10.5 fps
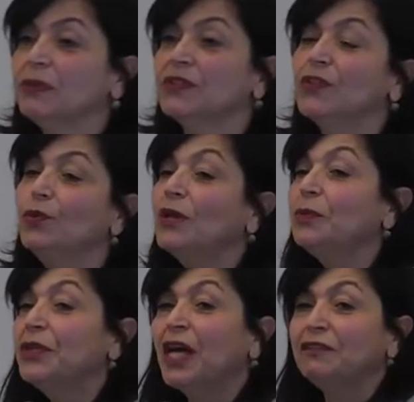so
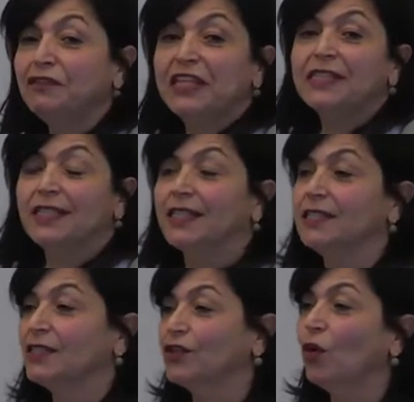what we're not facing
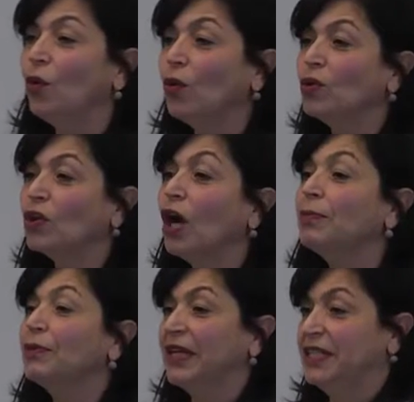is this whole
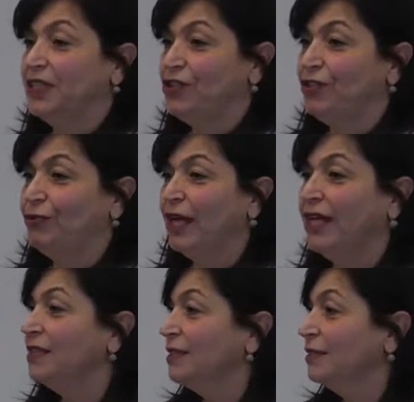copyright issue,
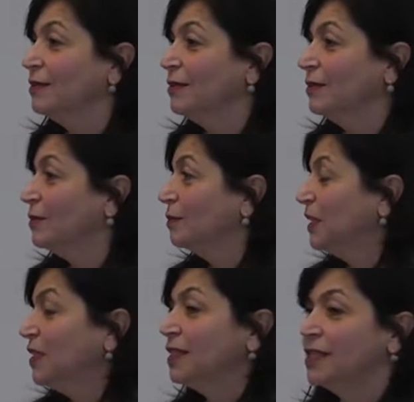right?
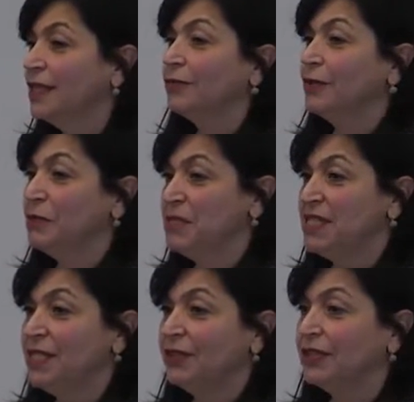Because it's not written
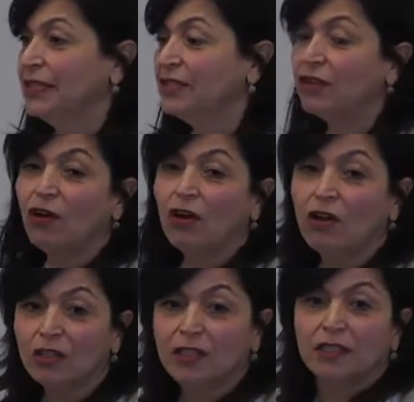material. These are
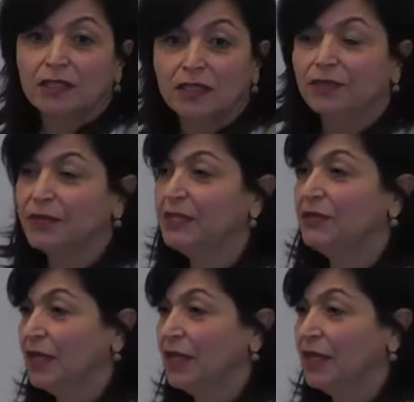all non-written,